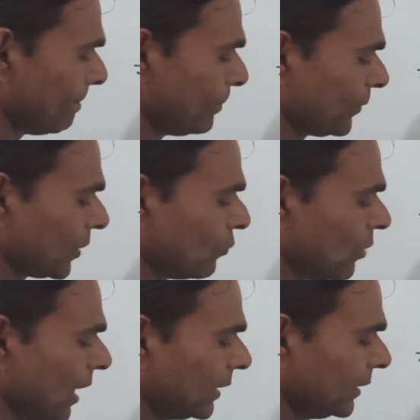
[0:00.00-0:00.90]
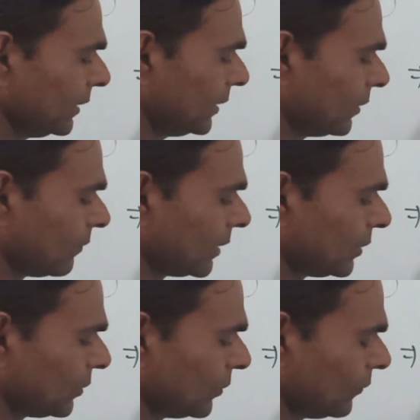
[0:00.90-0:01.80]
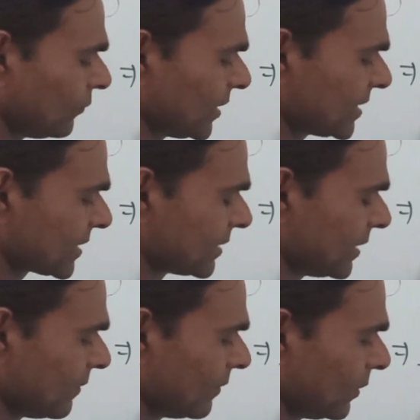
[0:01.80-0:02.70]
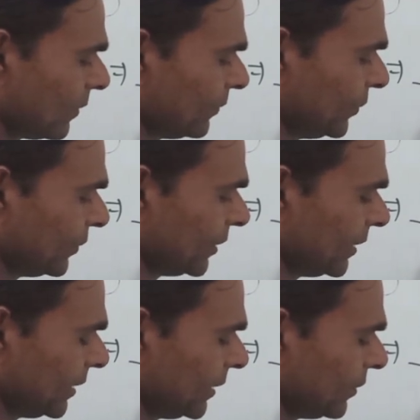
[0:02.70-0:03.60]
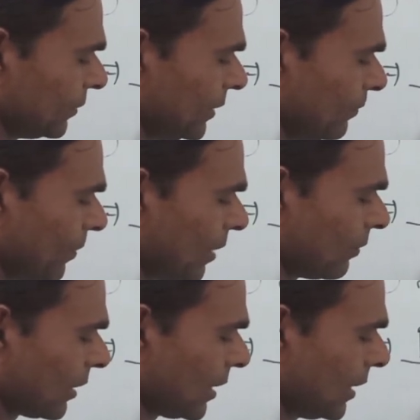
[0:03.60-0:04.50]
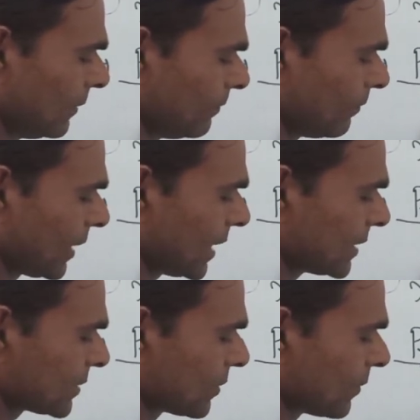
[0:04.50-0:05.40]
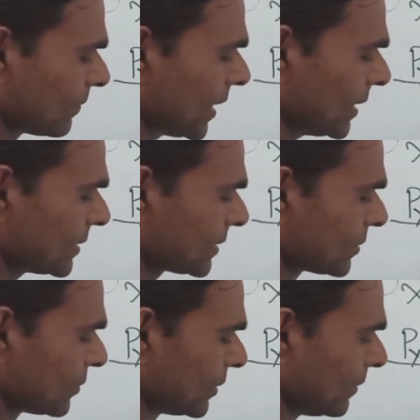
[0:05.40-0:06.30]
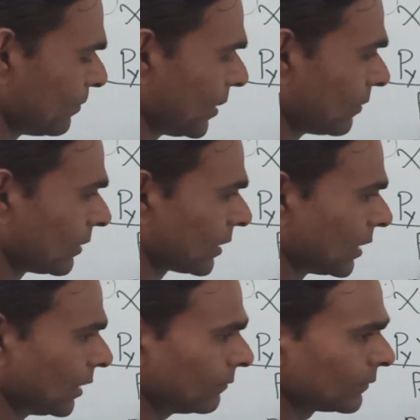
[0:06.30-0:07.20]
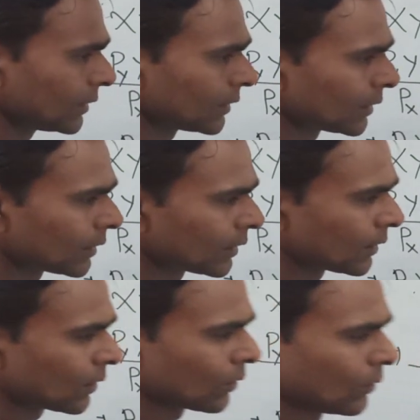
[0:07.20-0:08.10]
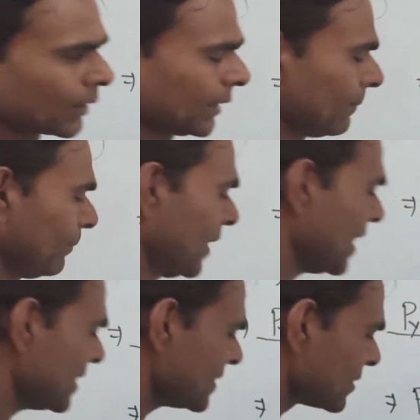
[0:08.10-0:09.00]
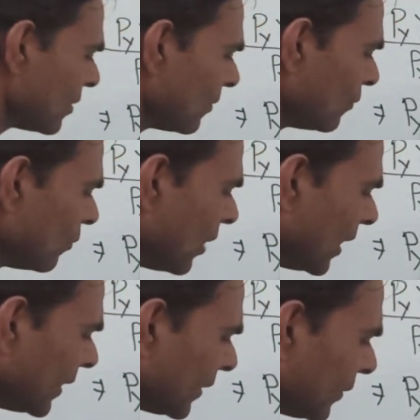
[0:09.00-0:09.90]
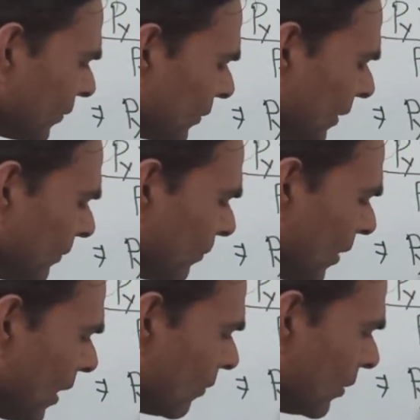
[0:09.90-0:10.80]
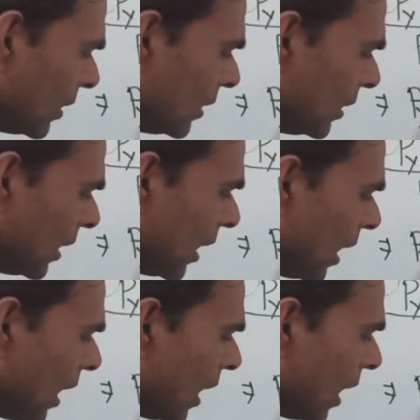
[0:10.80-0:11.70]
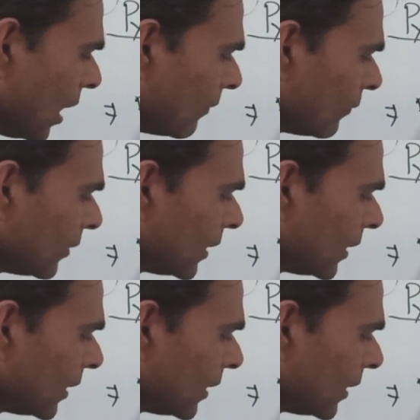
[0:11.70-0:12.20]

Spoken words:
y equal to fixed level of utility to the power half, price of x to the power half. Okay, price of y to the power half.